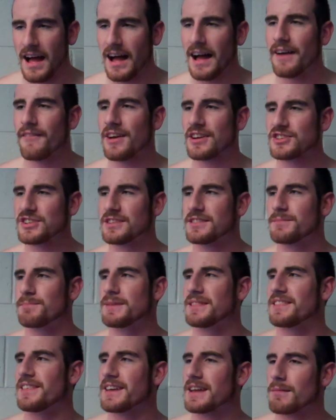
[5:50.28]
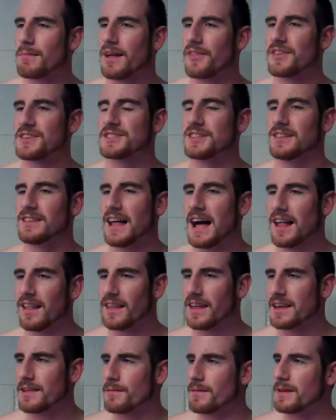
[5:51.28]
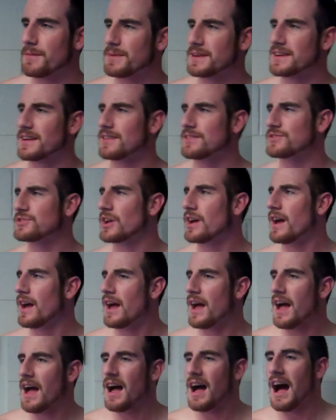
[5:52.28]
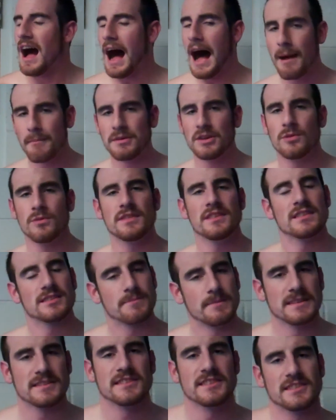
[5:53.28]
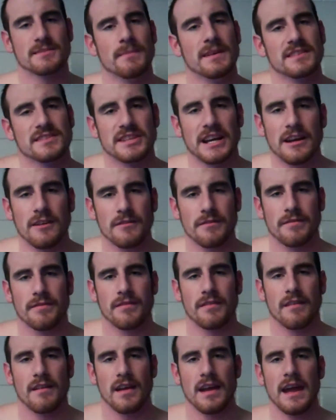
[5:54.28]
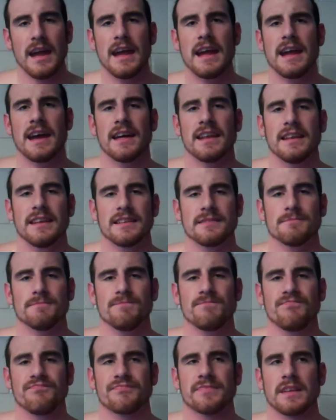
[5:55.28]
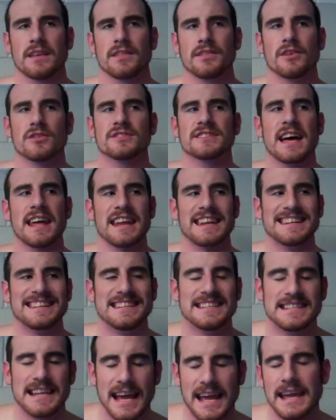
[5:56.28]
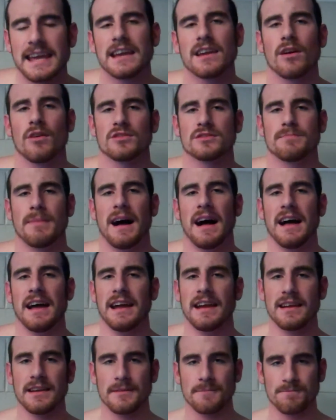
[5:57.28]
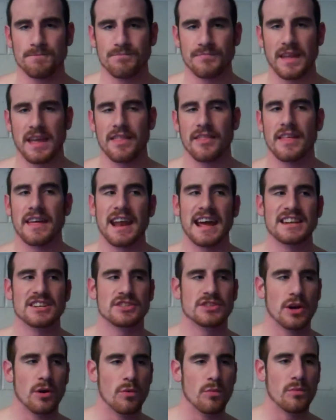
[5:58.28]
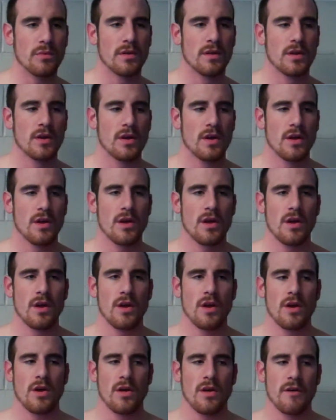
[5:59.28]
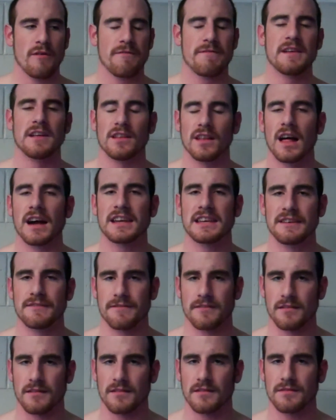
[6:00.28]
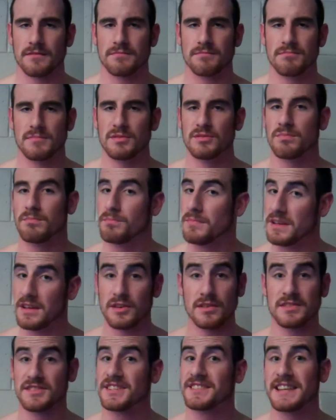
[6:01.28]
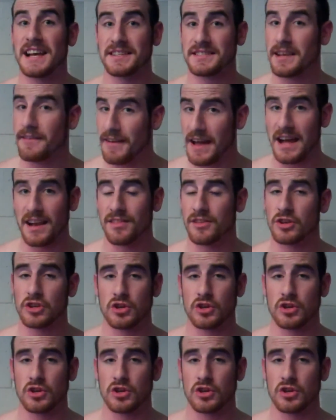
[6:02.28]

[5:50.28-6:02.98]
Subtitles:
I've actually been thinking about this a lot lately because I'm new in this business myself. And there's not a day goes by that I don't feel lucky for the success I've had in the